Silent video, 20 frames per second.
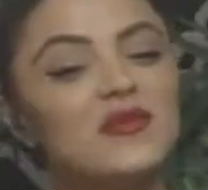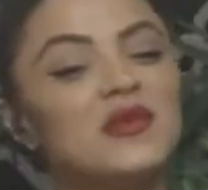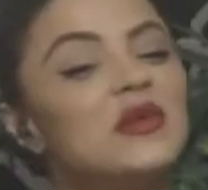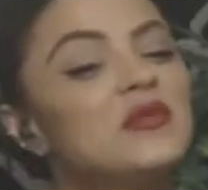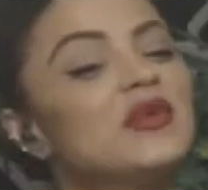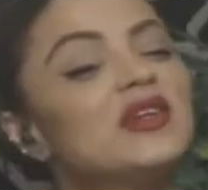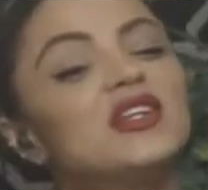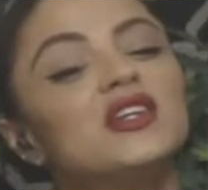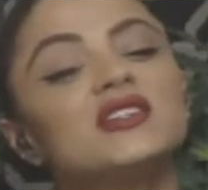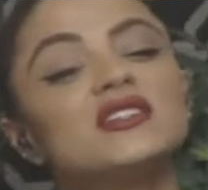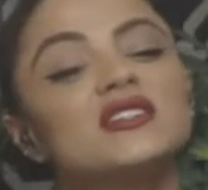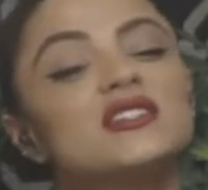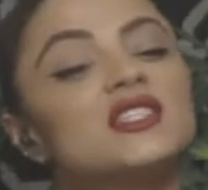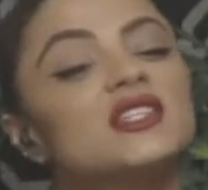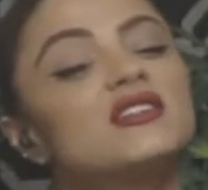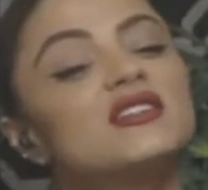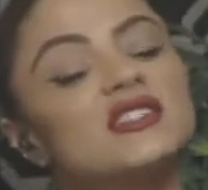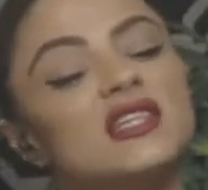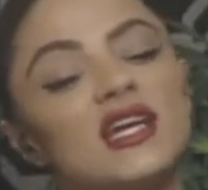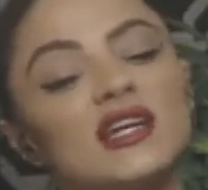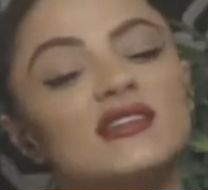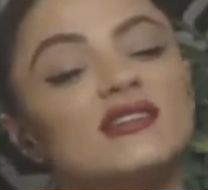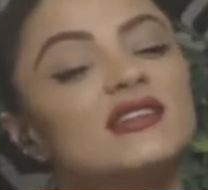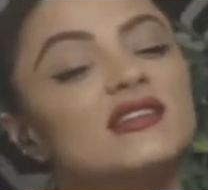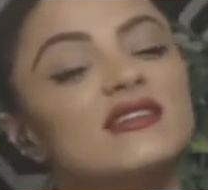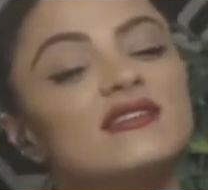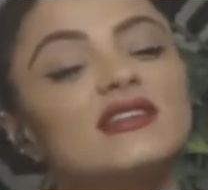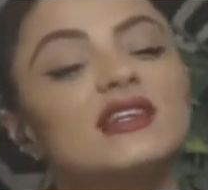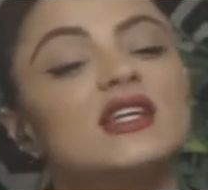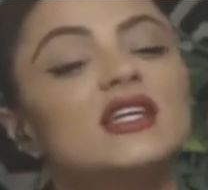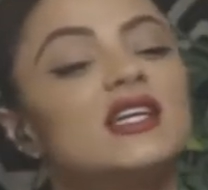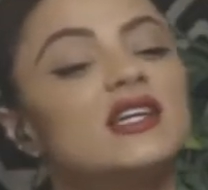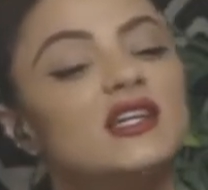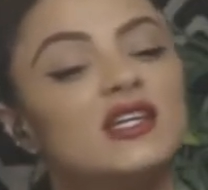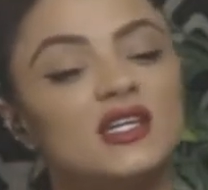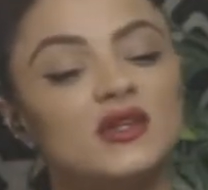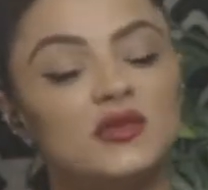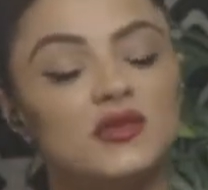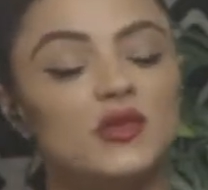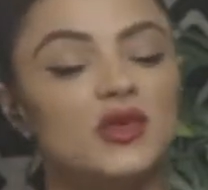mean, but you're technically
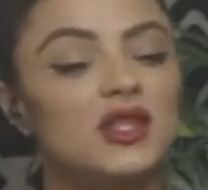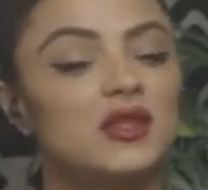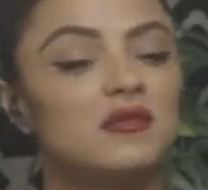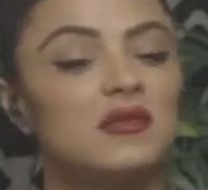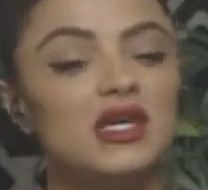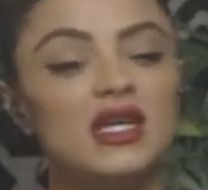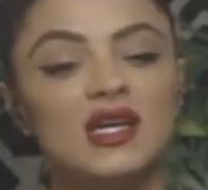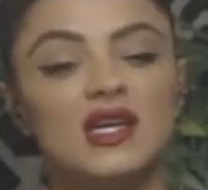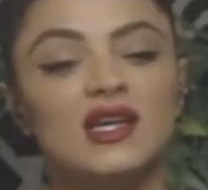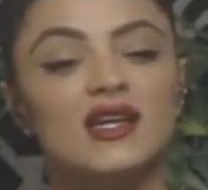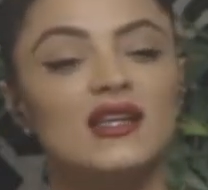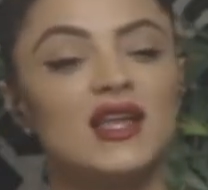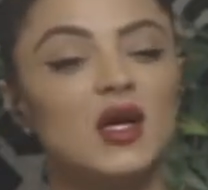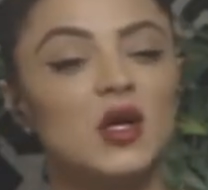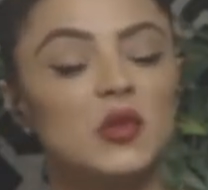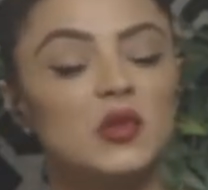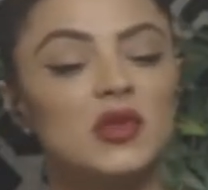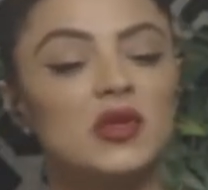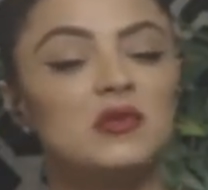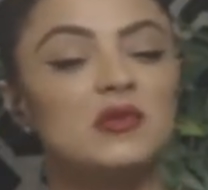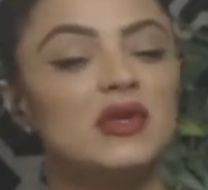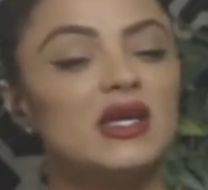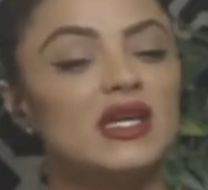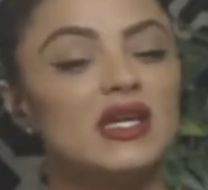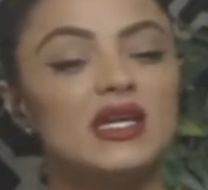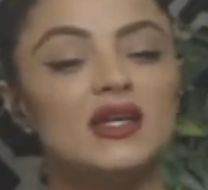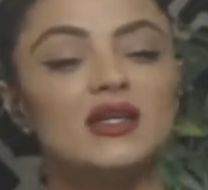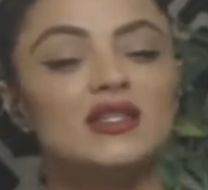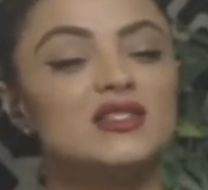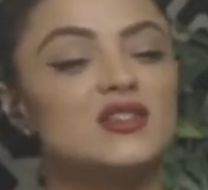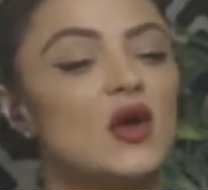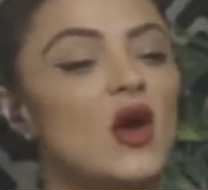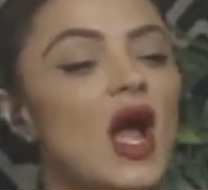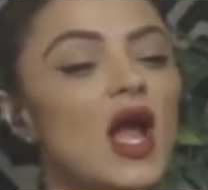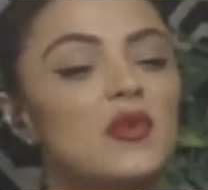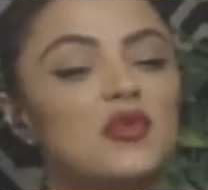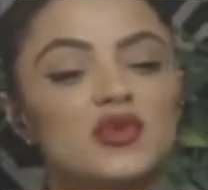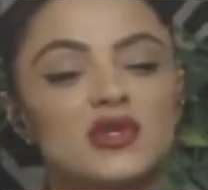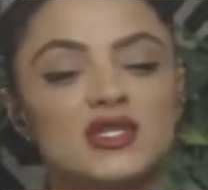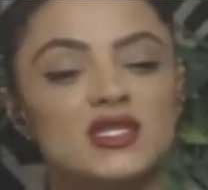here with me and helping me, so I
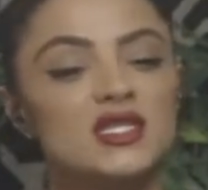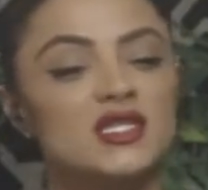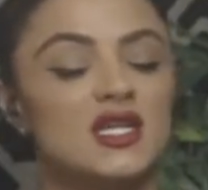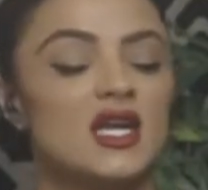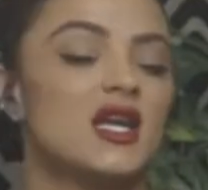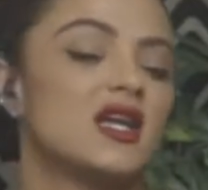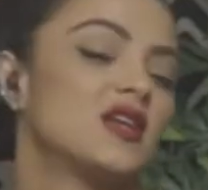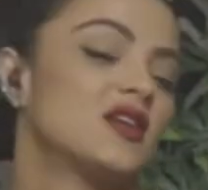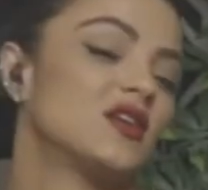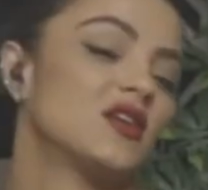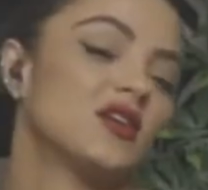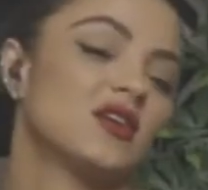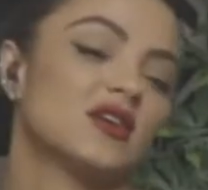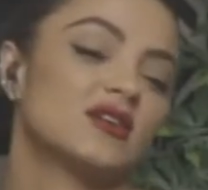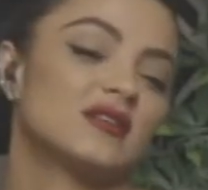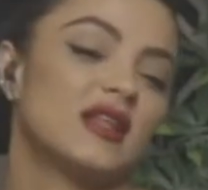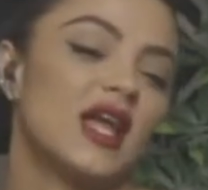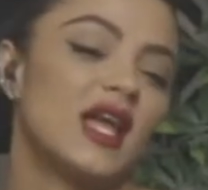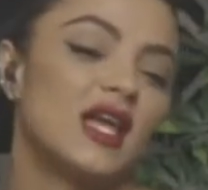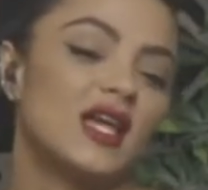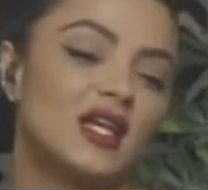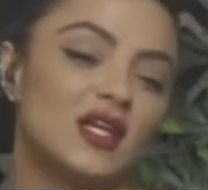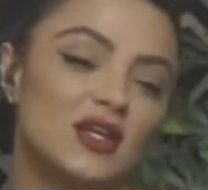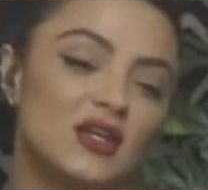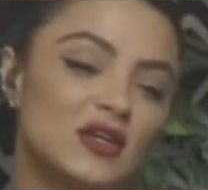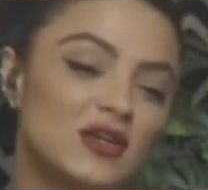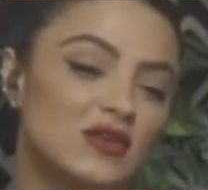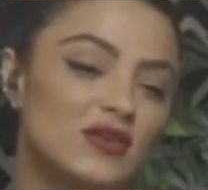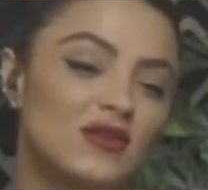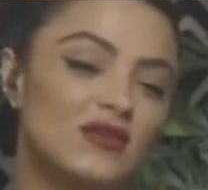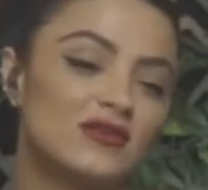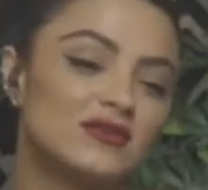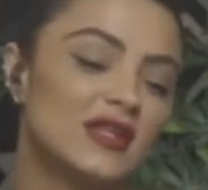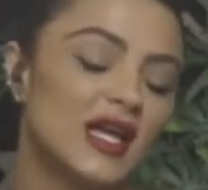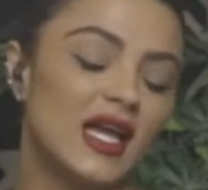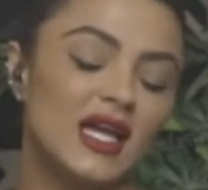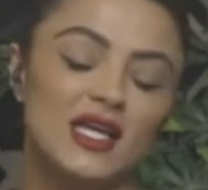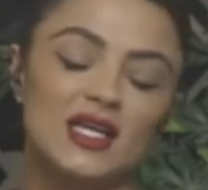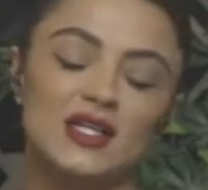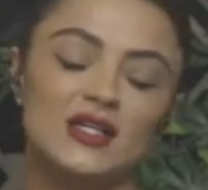appreciate you. Thank you. Yes.
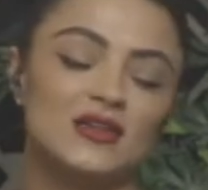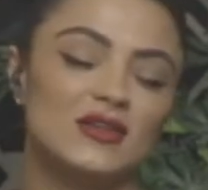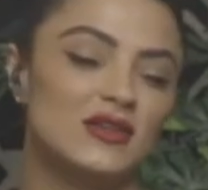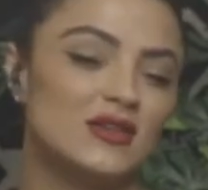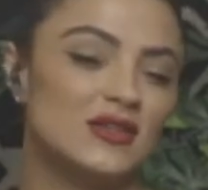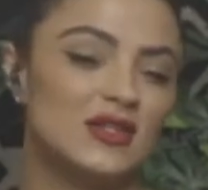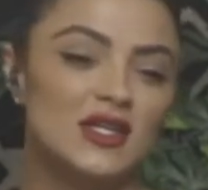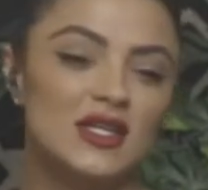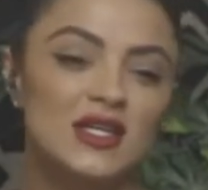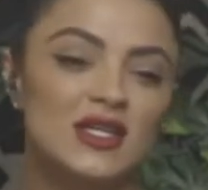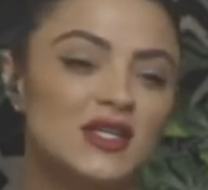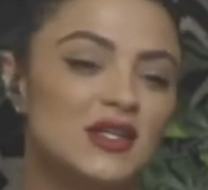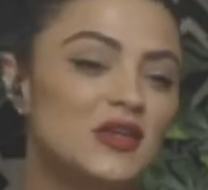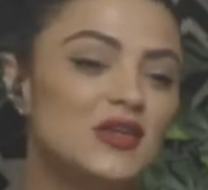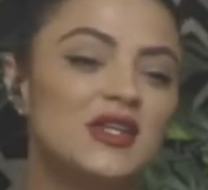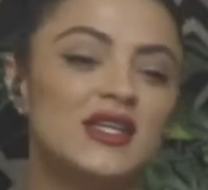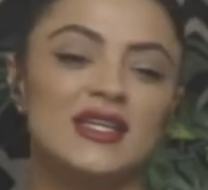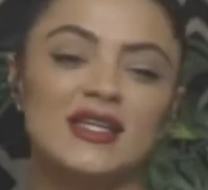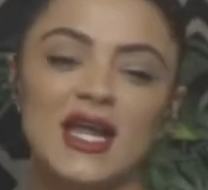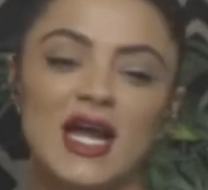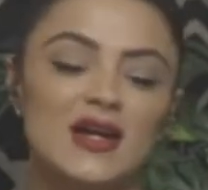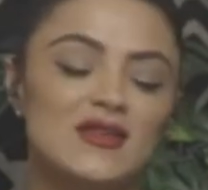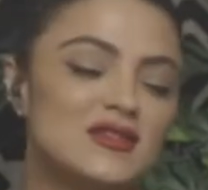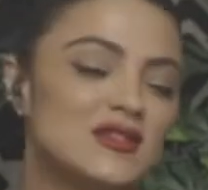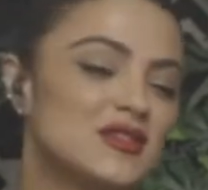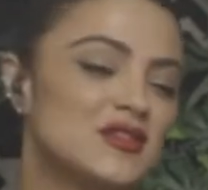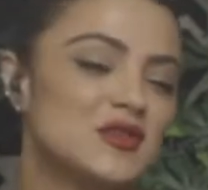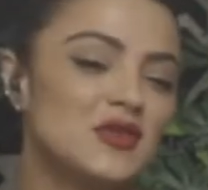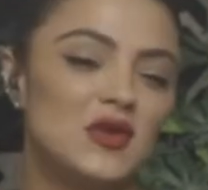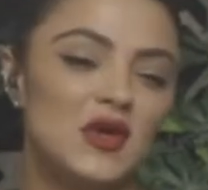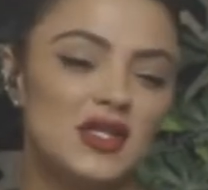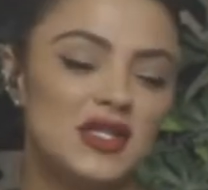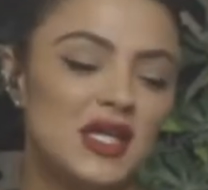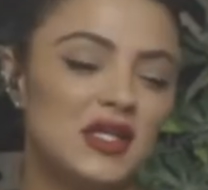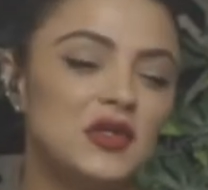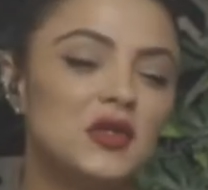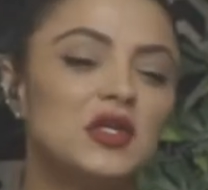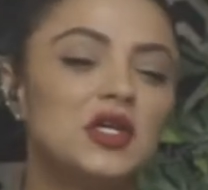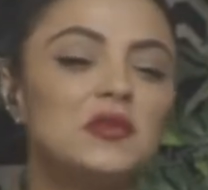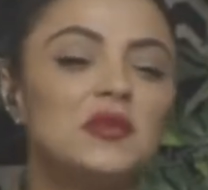Thank you. You didn't have to do all that.
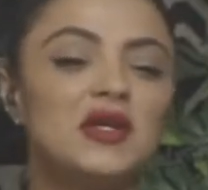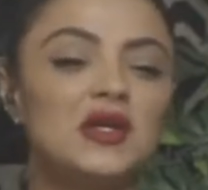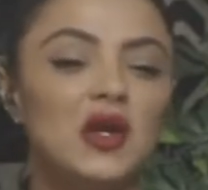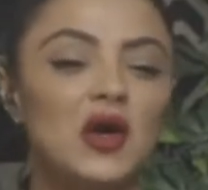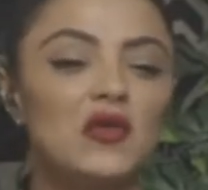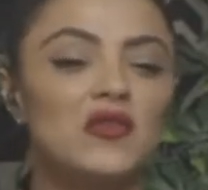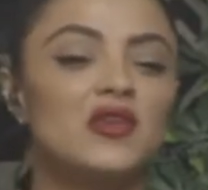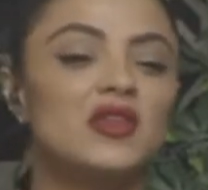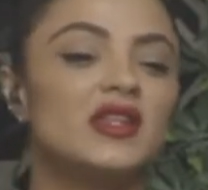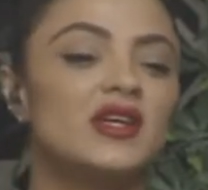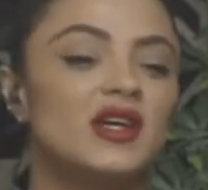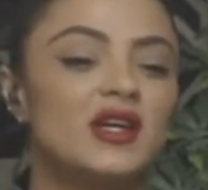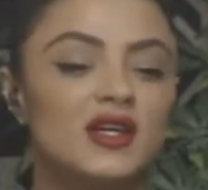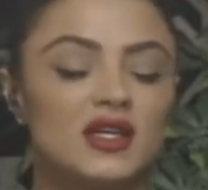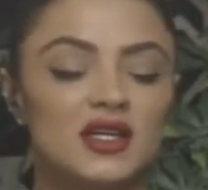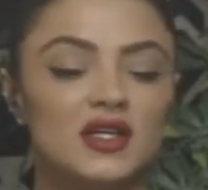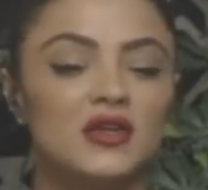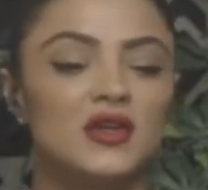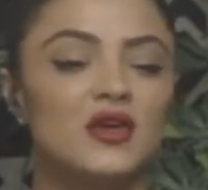You could be over there,